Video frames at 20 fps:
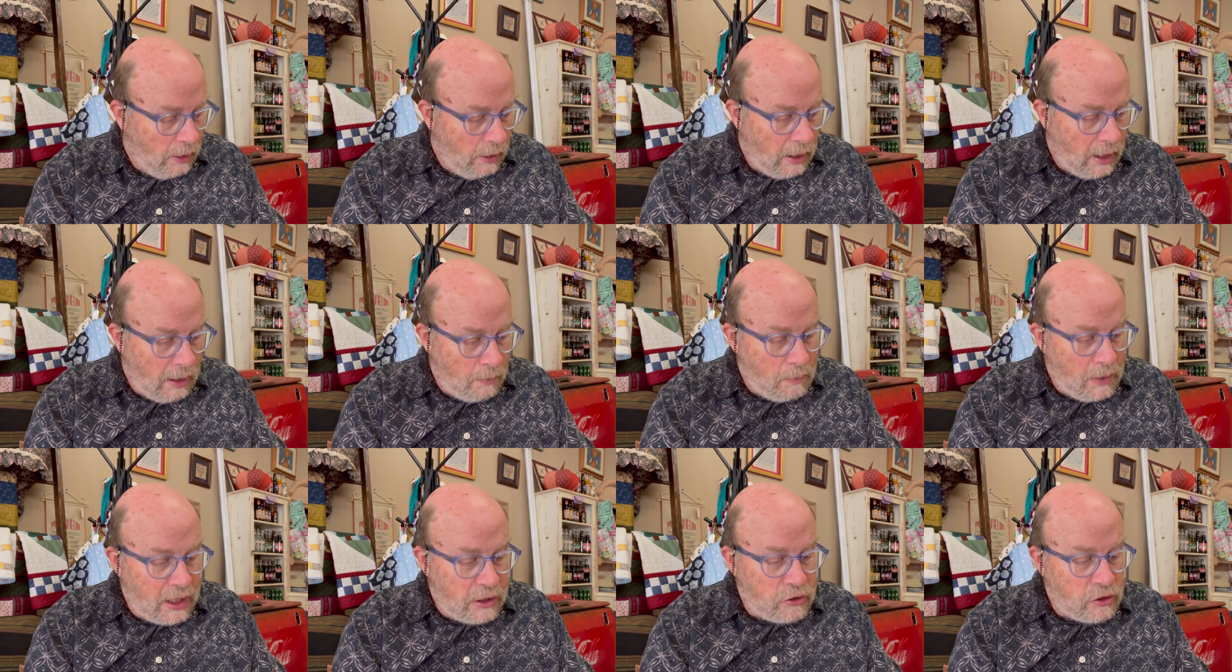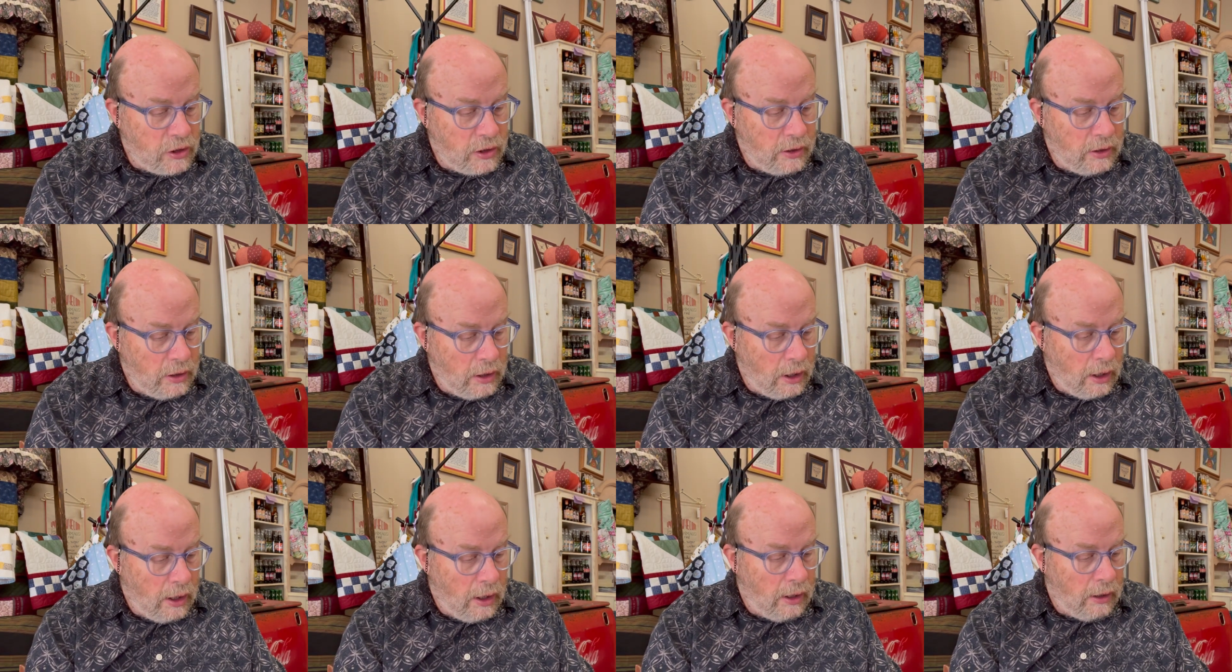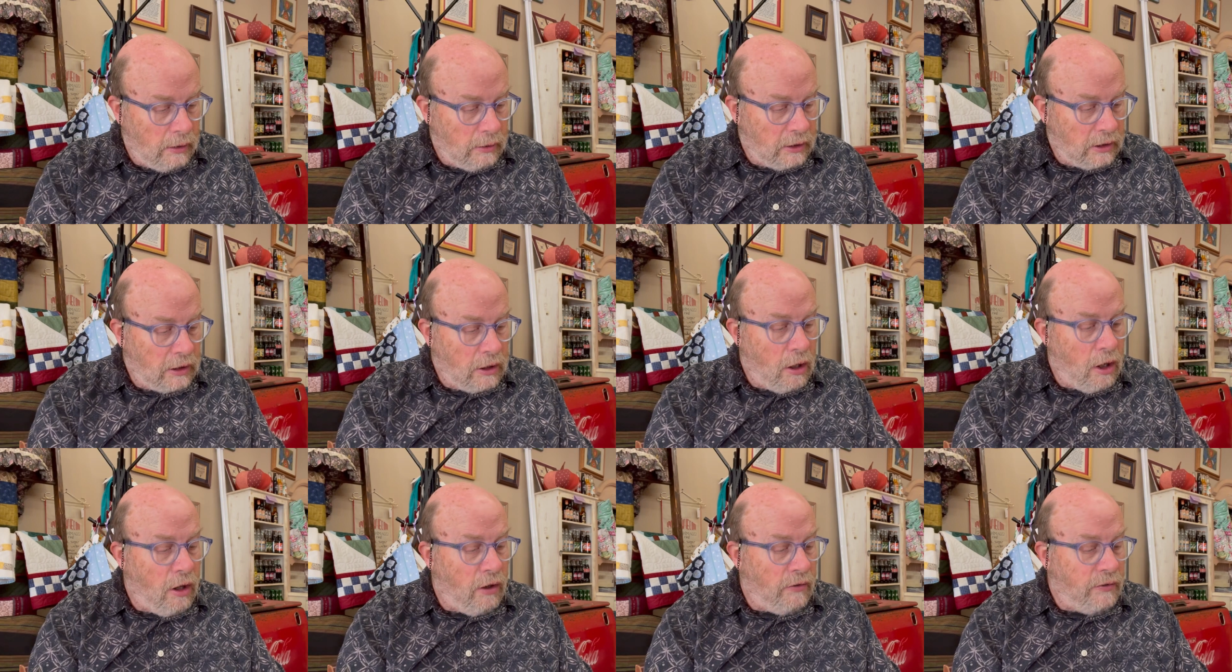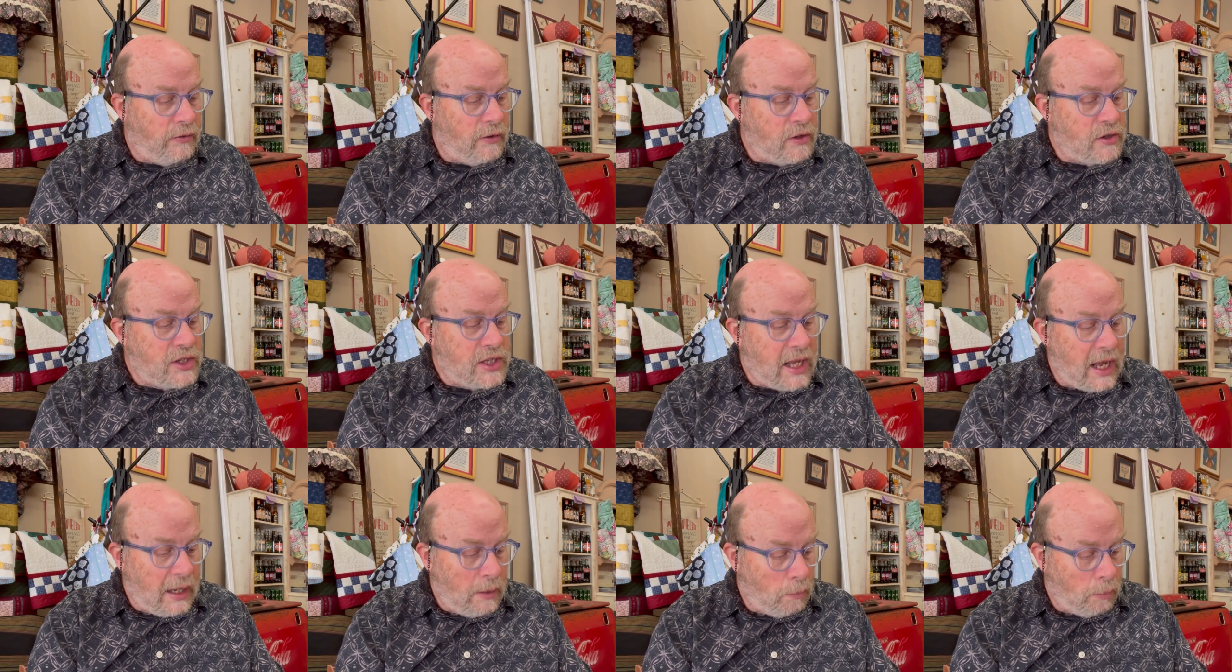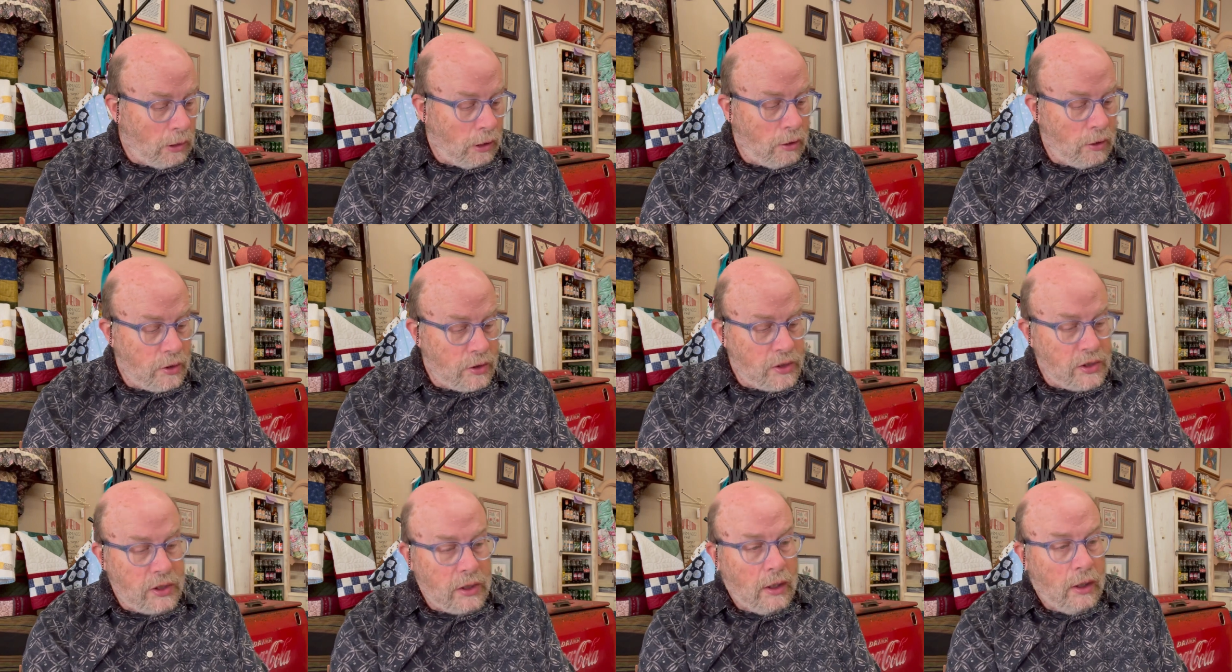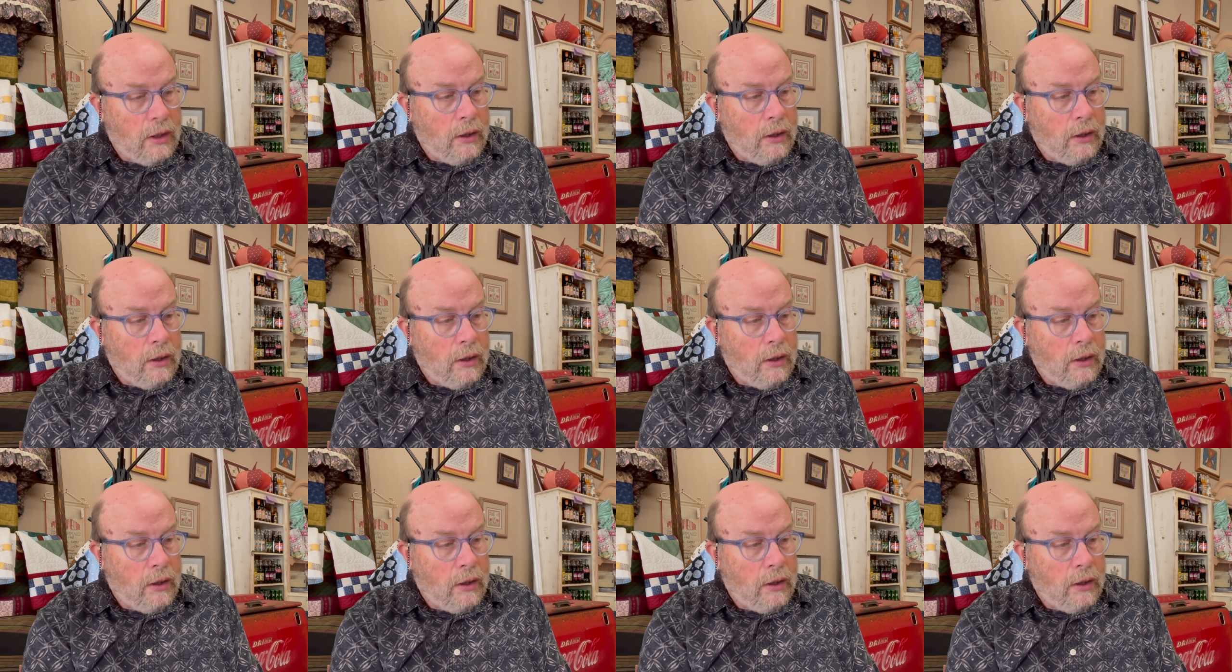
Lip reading: I mentioned the call for samplers.